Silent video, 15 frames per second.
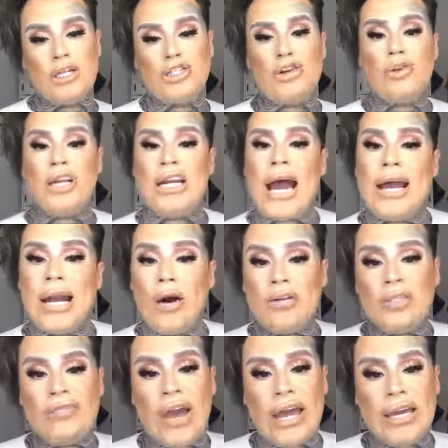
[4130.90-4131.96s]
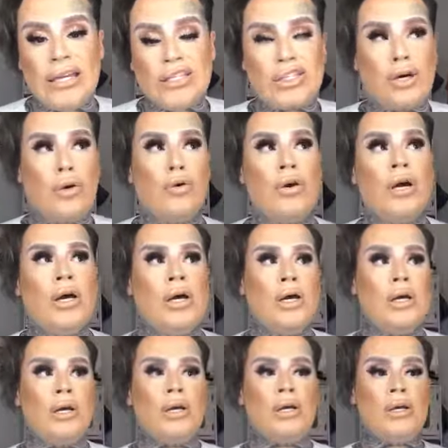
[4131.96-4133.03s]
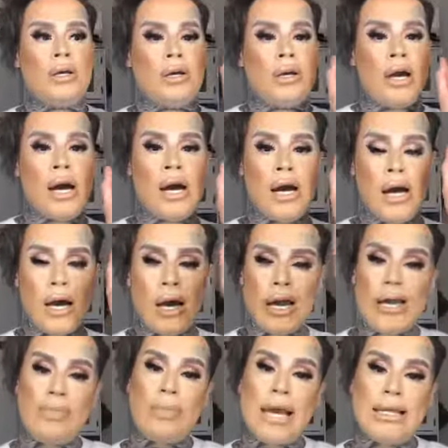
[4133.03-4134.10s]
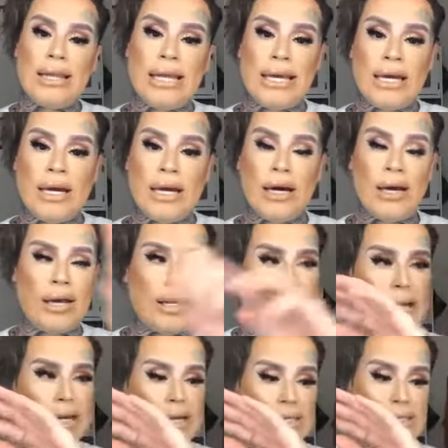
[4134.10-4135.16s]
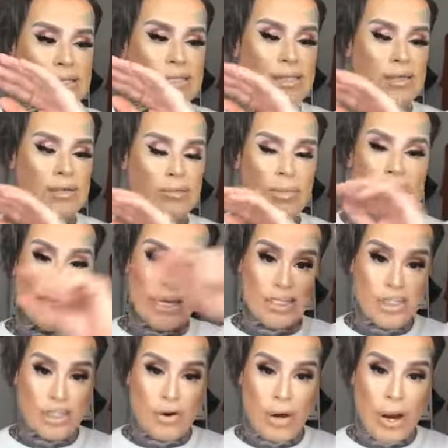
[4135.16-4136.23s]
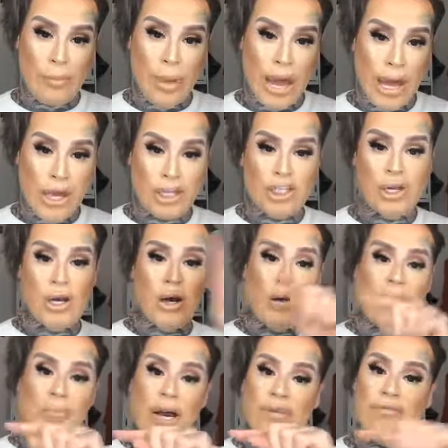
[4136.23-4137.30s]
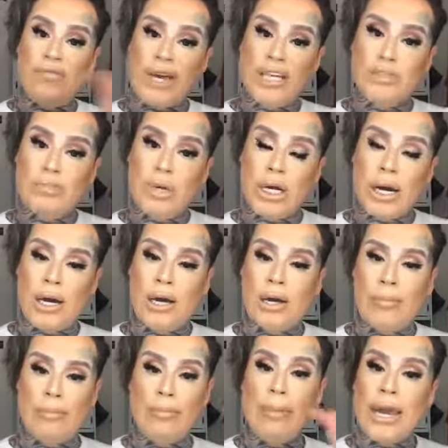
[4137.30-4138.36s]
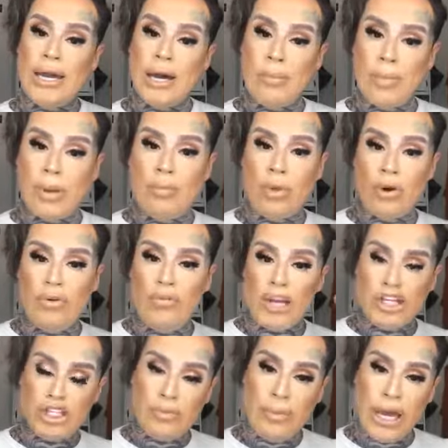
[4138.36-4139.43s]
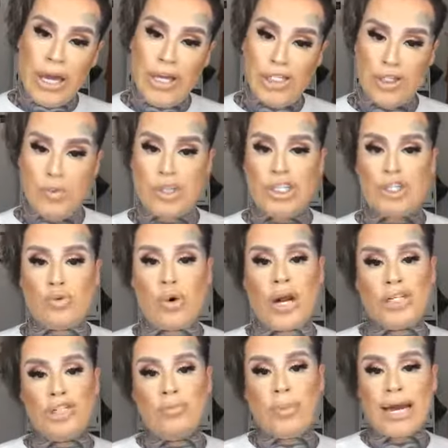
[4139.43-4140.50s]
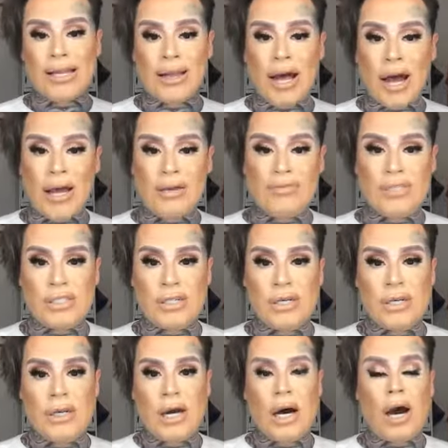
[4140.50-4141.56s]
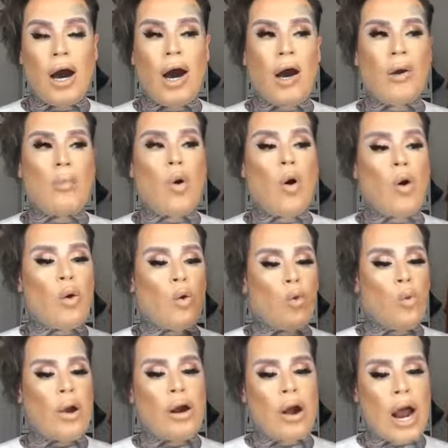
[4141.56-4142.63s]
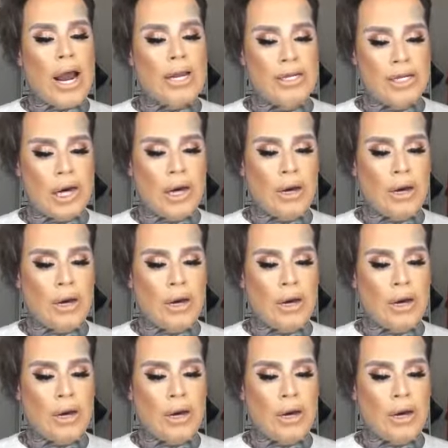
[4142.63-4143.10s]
So, the Night Owls of Hank, so, in my link is my Instagram page, my Facebook makeup and motivation page, which is where I do my lives, or where I